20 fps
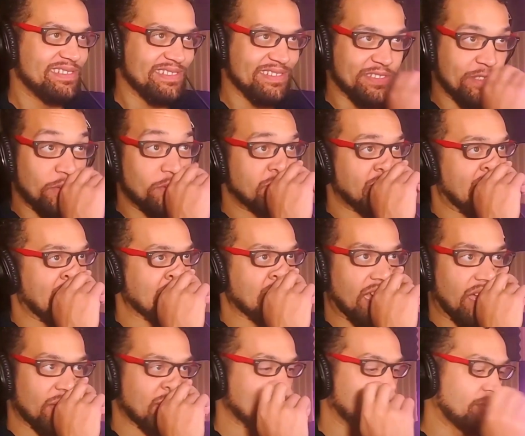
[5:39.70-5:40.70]
Two Chain's
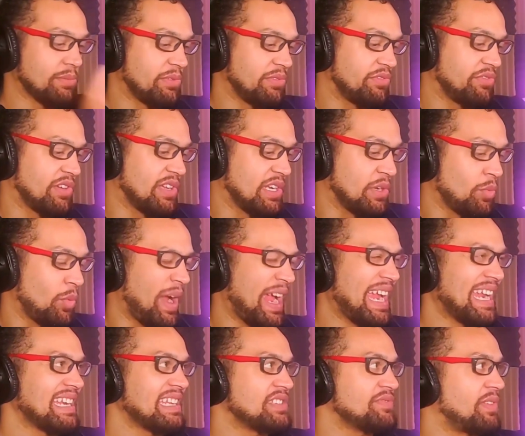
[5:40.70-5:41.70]
always gonna be funny.
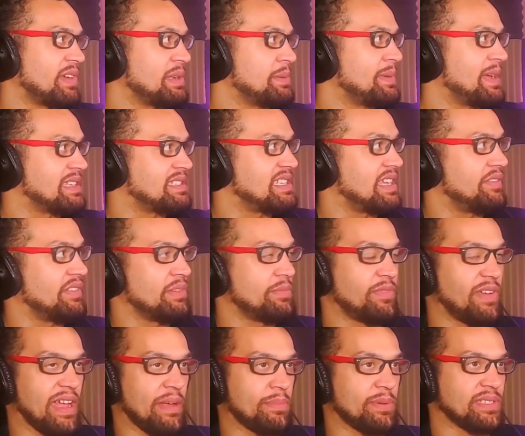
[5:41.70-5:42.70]
Wayne, he's funny about seventy
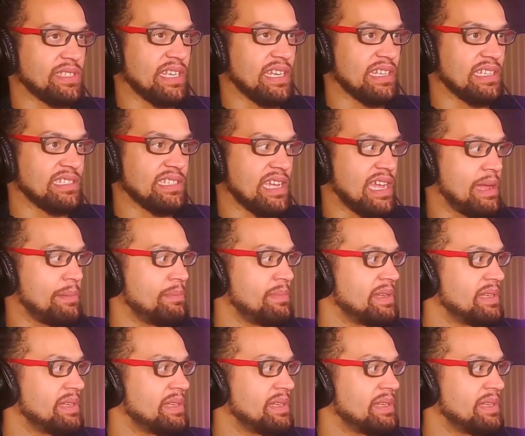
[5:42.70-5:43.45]
five percent of the time.